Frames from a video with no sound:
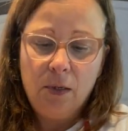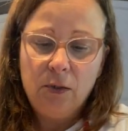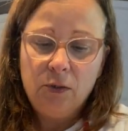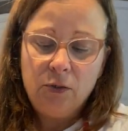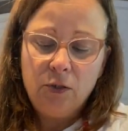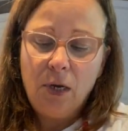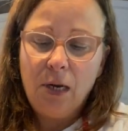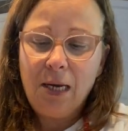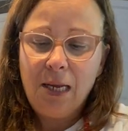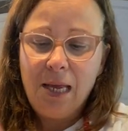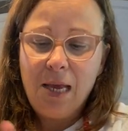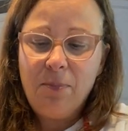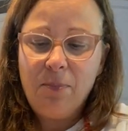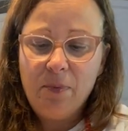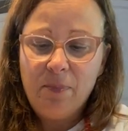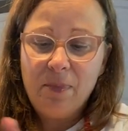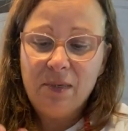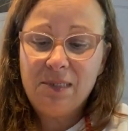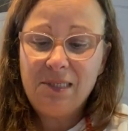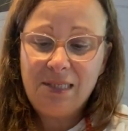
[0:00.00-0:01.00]
Try to keep
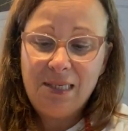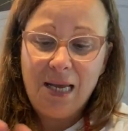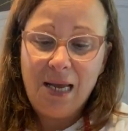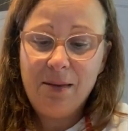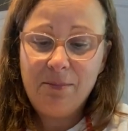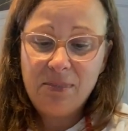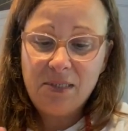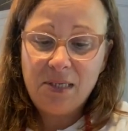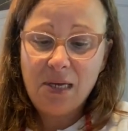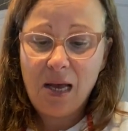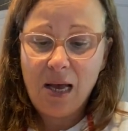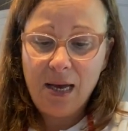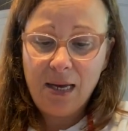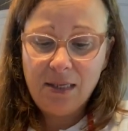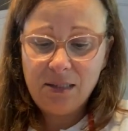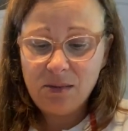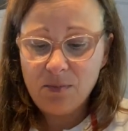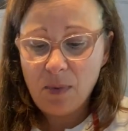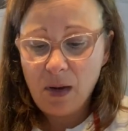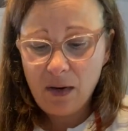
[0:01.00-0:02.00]
them the same
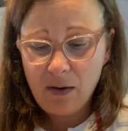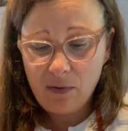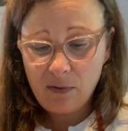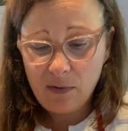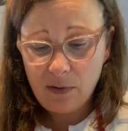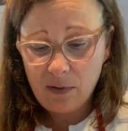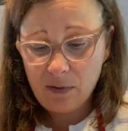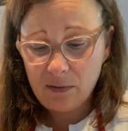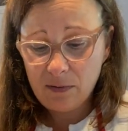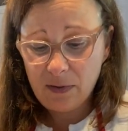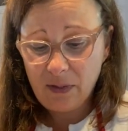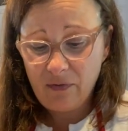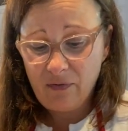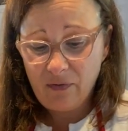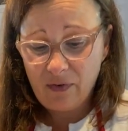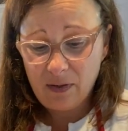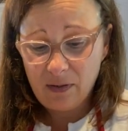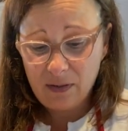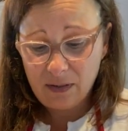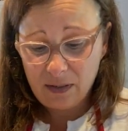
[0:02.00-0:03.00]
size. Mine are a little
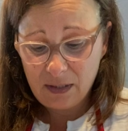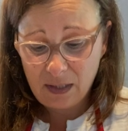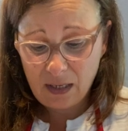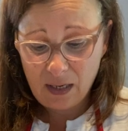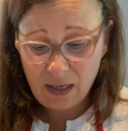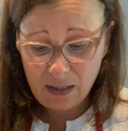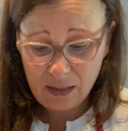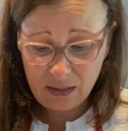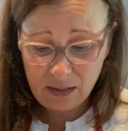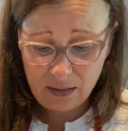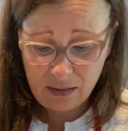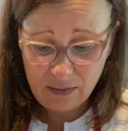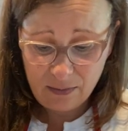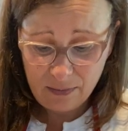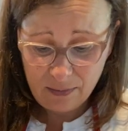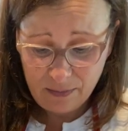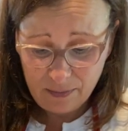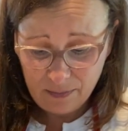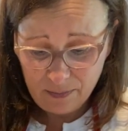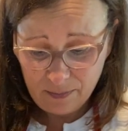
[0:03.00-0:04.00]
different in size.
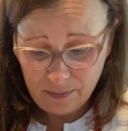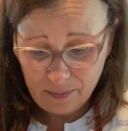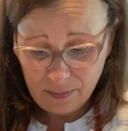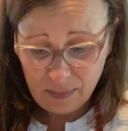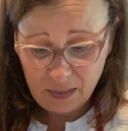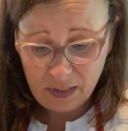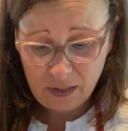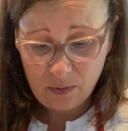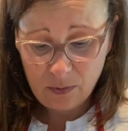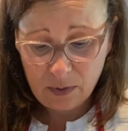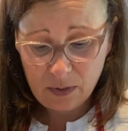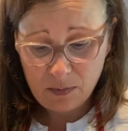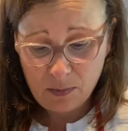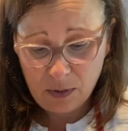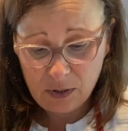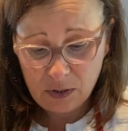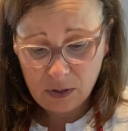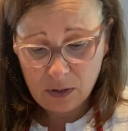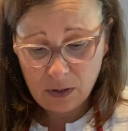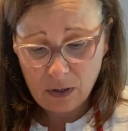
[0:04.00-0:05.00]
This one's
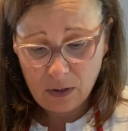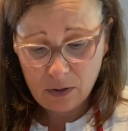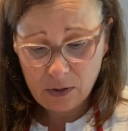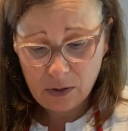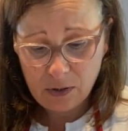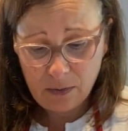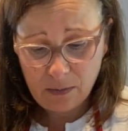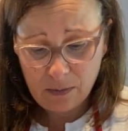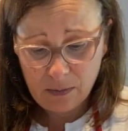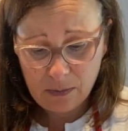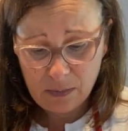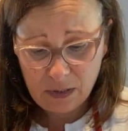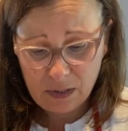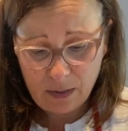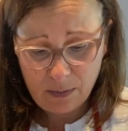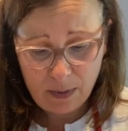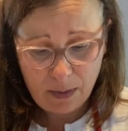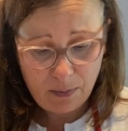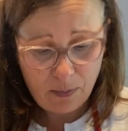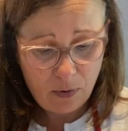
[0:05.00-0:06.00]
much larger, so
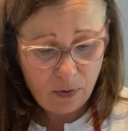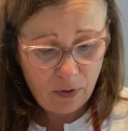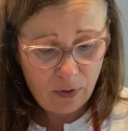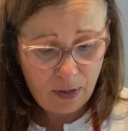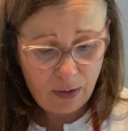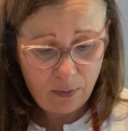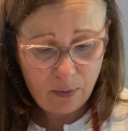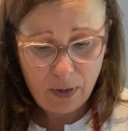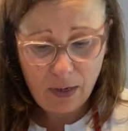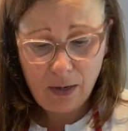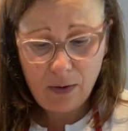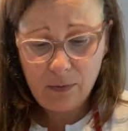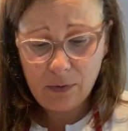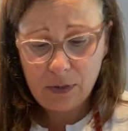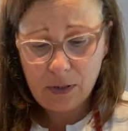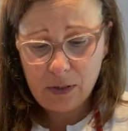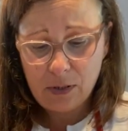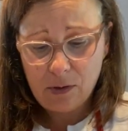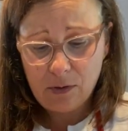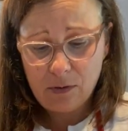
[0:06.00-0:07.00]
I'm gonna pull that one out.